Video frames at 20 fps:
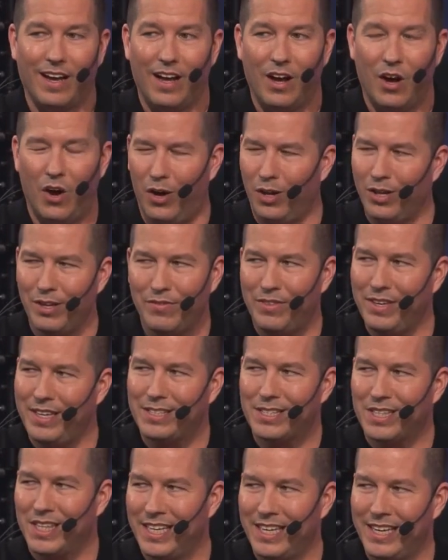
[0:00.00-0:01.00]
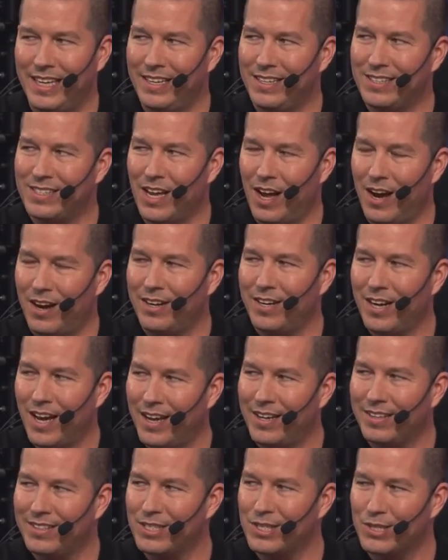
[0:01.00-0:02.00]
All of these things are
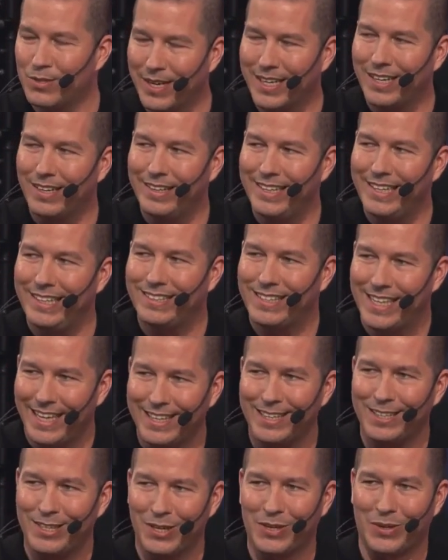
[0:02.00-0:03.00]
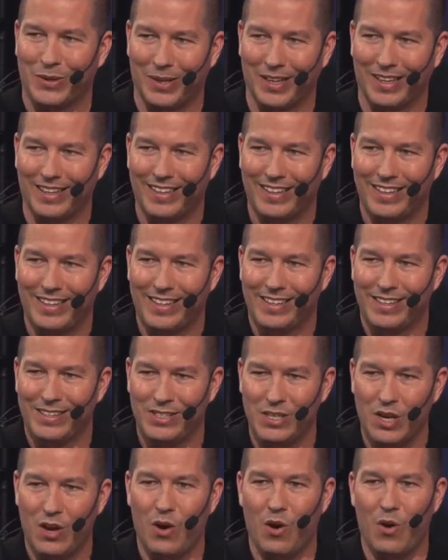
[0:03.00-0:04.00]
not strictly technical.
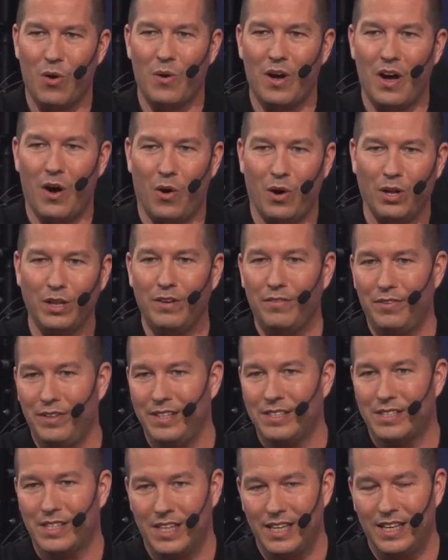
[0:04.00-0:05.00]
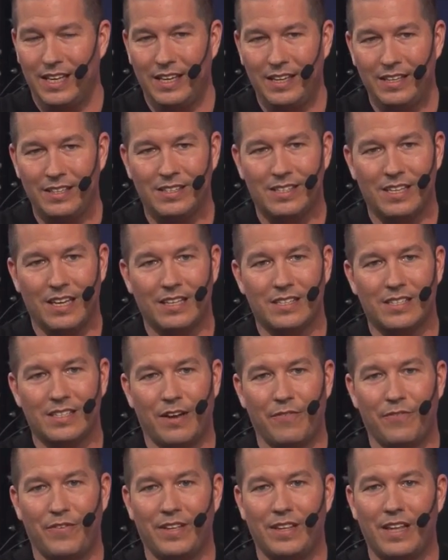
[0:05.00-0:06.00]
So all of these things is
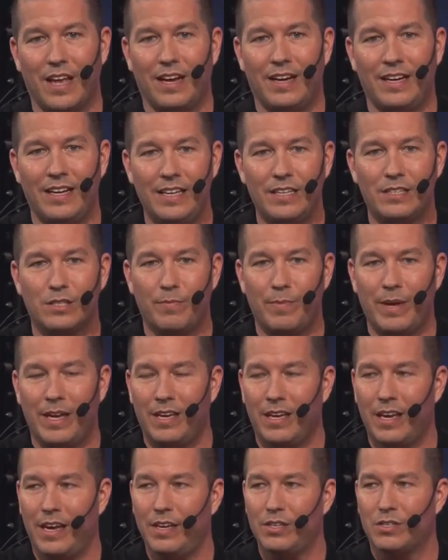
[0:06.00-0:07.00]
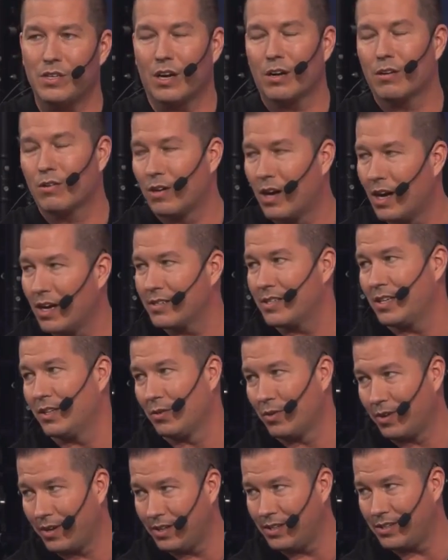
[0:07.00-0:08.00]
something that needs to be engaged across an
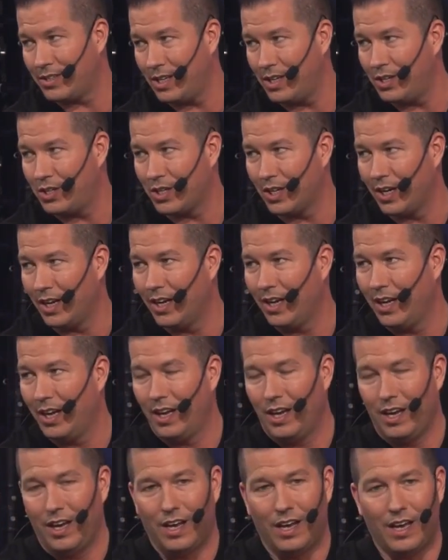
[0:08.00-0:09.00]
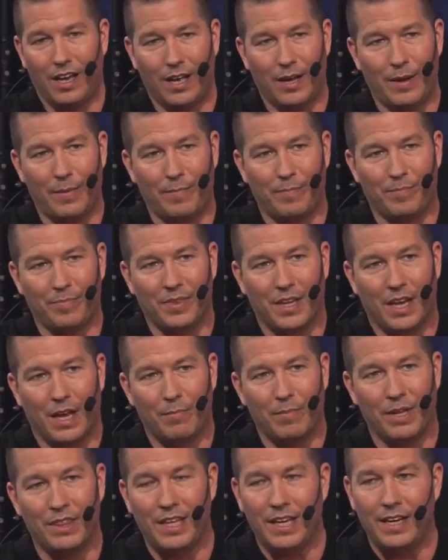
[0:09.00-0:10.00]
organization. But then